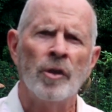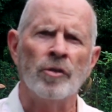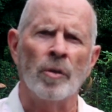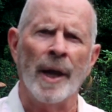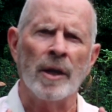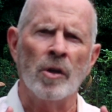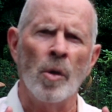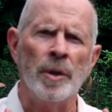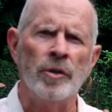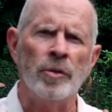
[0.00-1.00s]
so I can
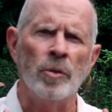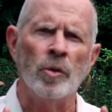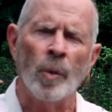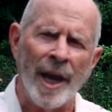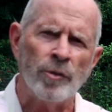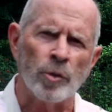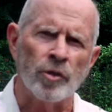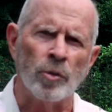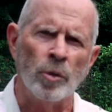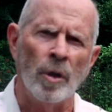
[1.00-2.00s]
go into graduate
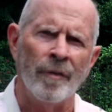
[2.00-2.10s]
school